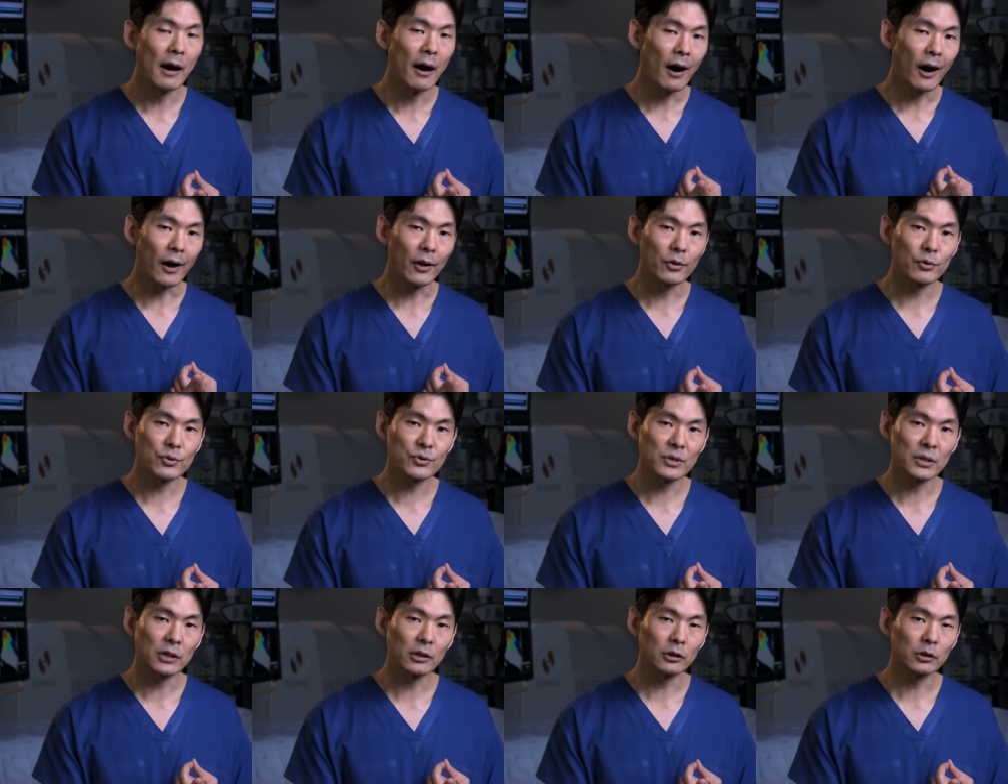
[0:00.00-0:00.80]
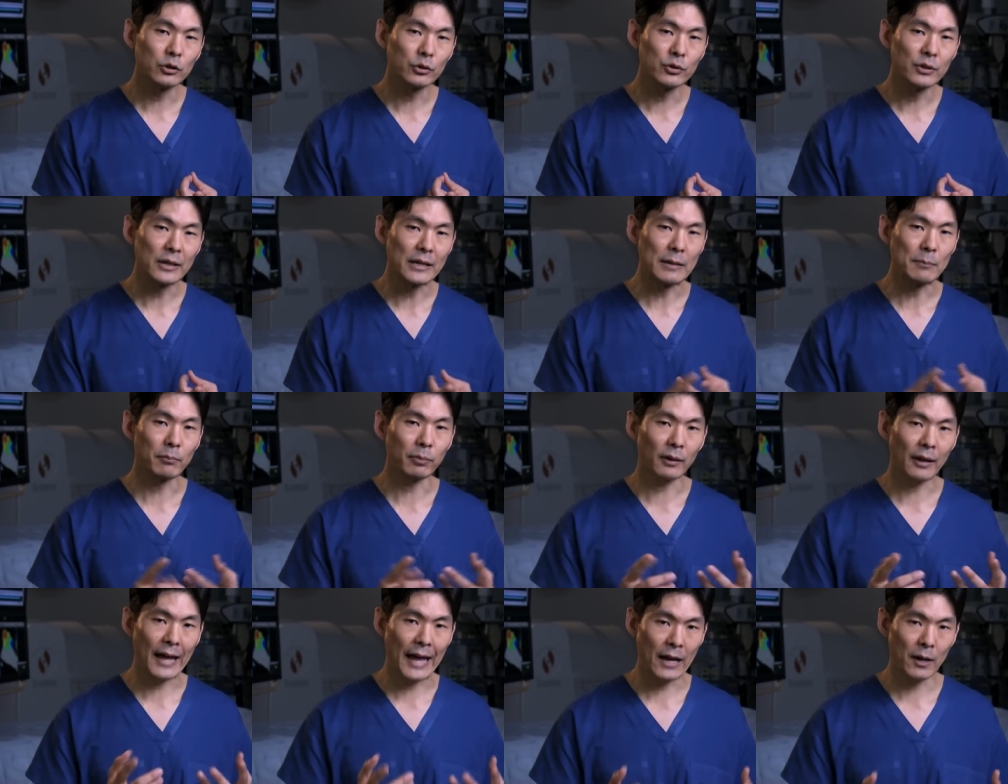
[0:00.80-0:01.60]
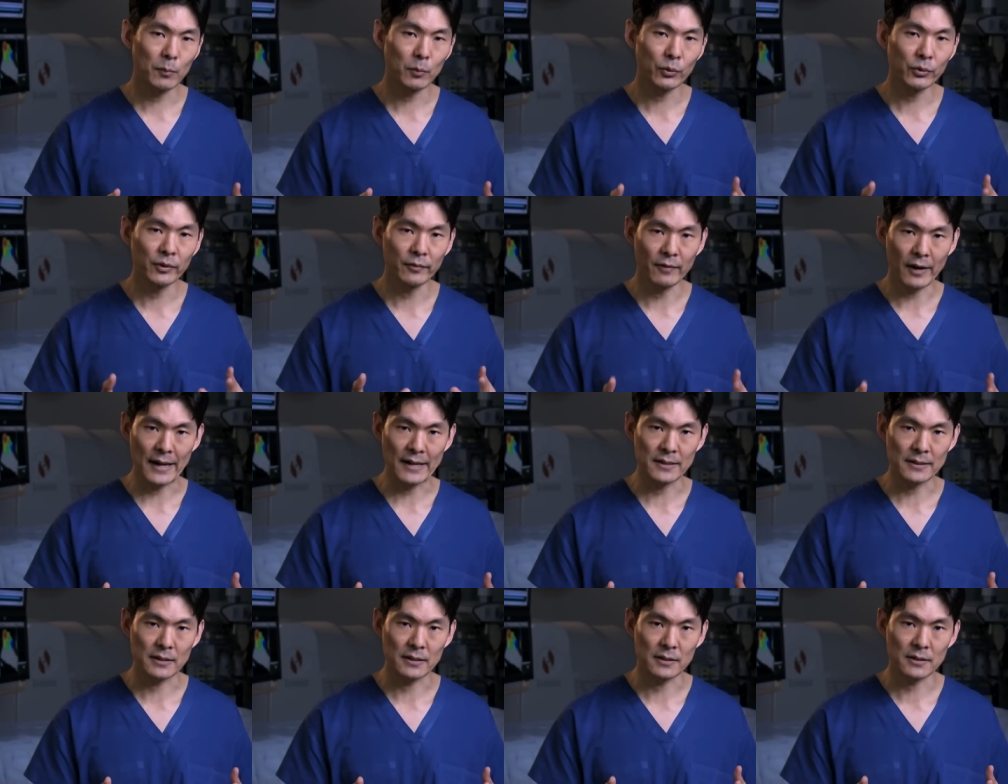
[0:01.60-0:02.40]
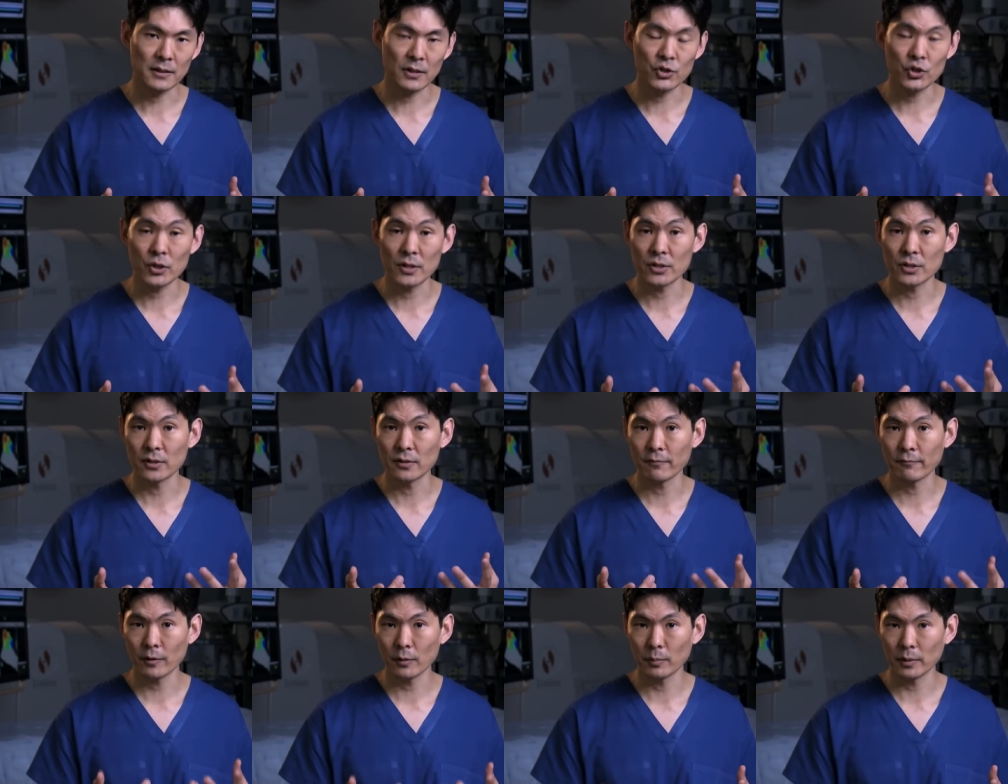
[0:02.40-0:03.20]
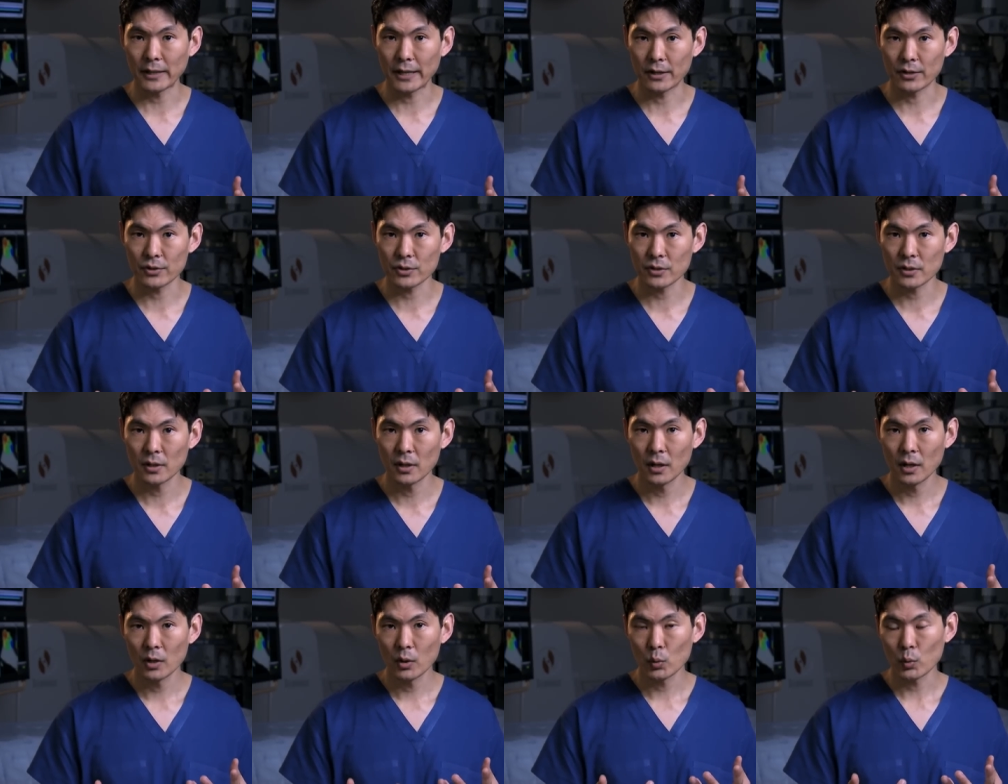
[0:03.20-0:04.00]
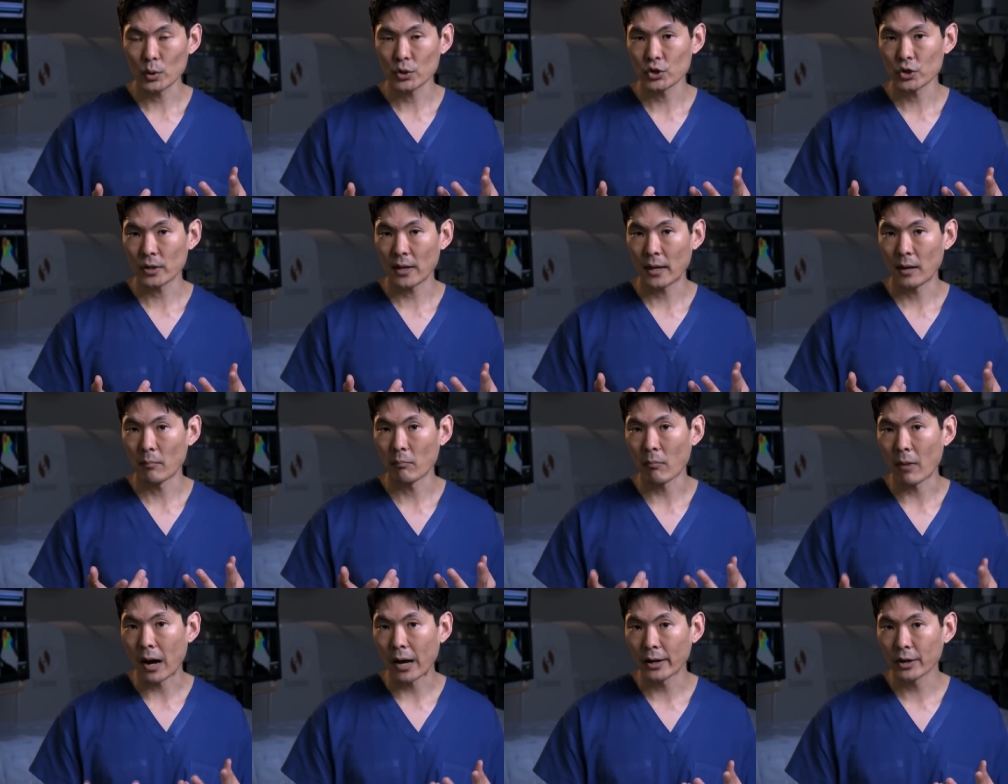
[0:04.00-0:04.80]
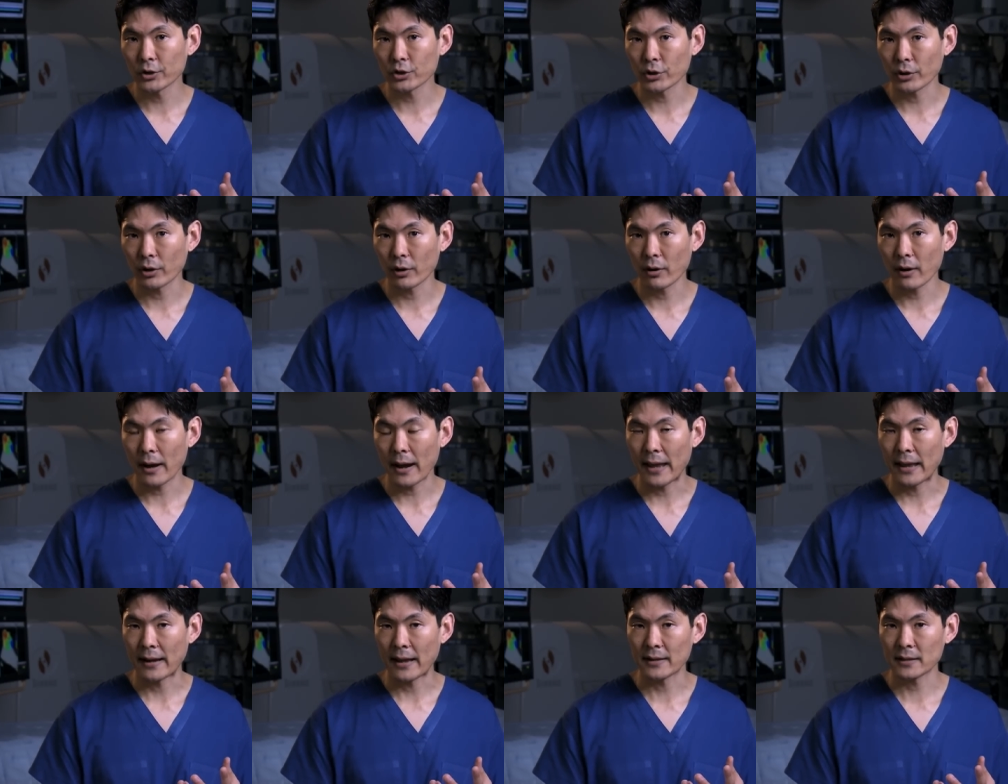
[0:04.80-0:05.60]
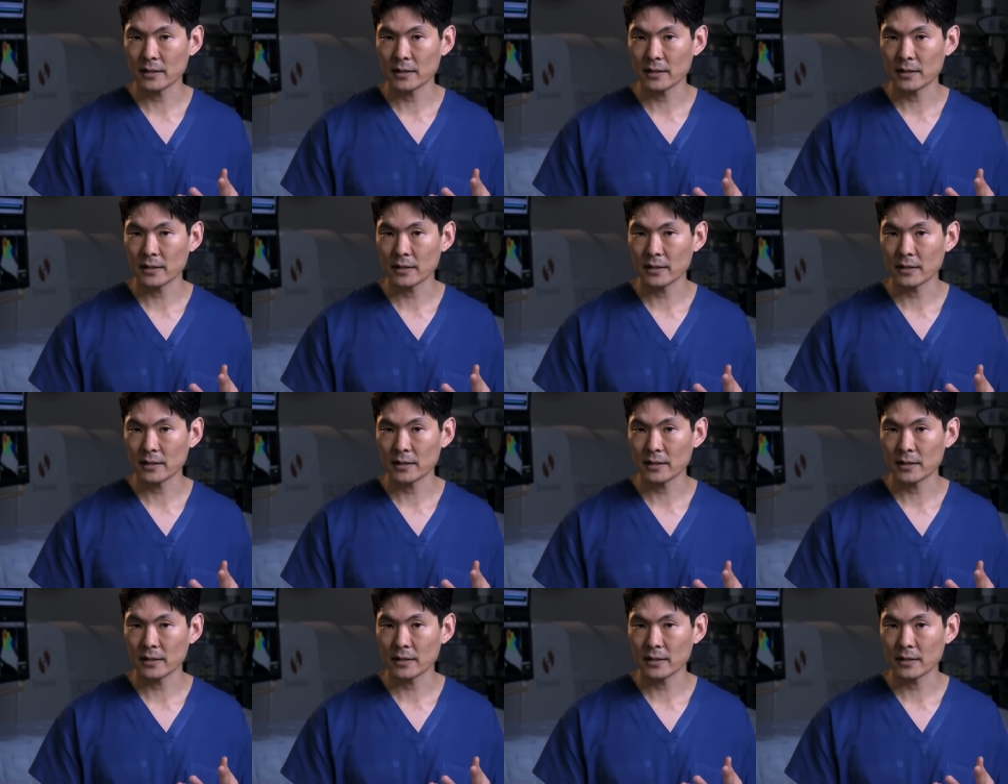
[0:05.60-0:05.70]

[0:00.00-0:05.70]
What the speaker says: Others include implantable devices such as defibrillators, which then monitor and at